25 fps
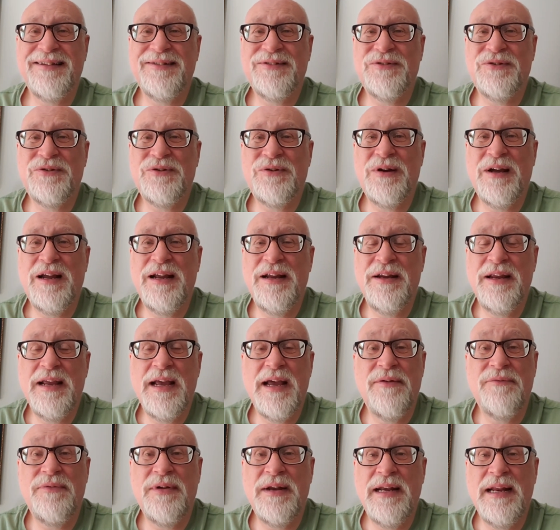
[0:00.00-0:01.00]
Or you
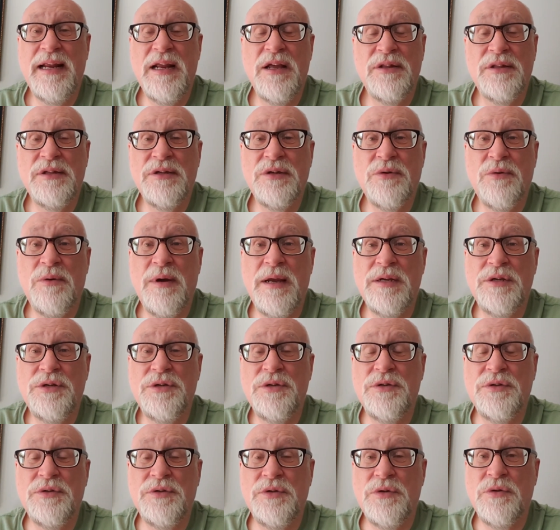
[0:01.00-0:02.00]
have any other
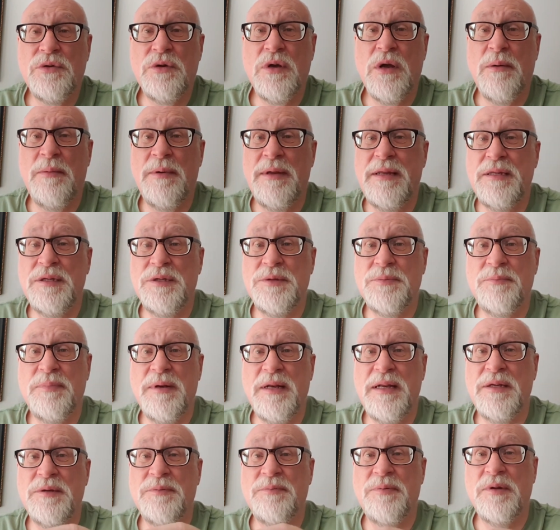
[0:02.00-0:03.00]
questions or comments,
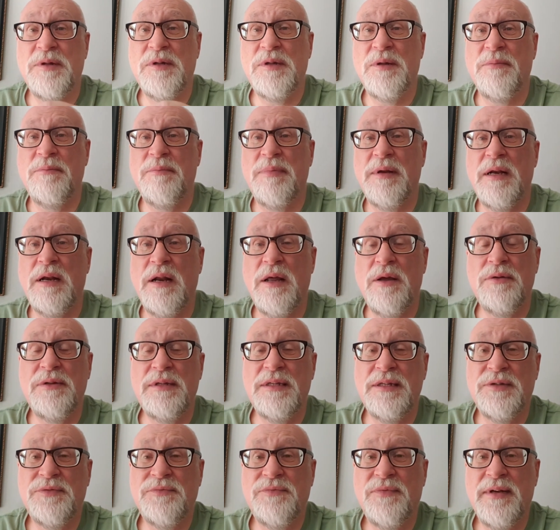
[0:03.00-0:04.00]
please put them below
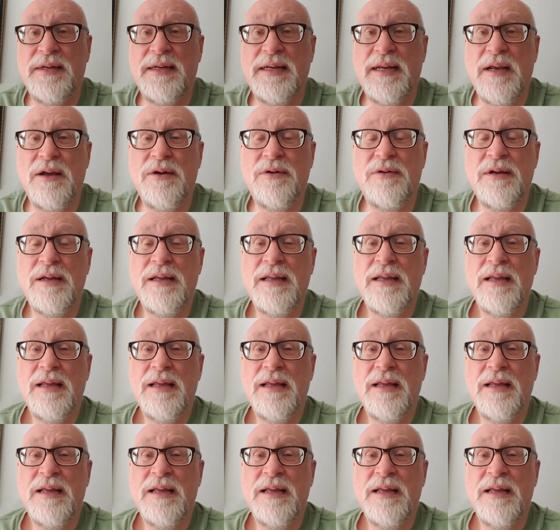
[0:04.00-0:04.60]
this video.